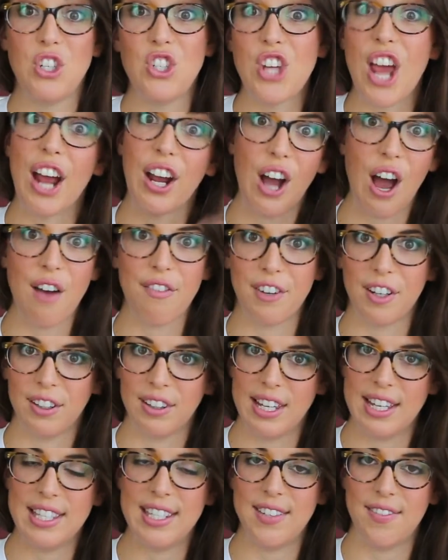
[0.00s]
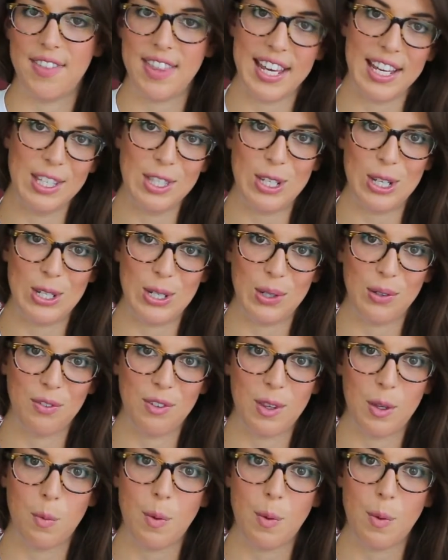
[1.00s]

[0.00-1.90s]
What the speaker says: check off your list of things to do for the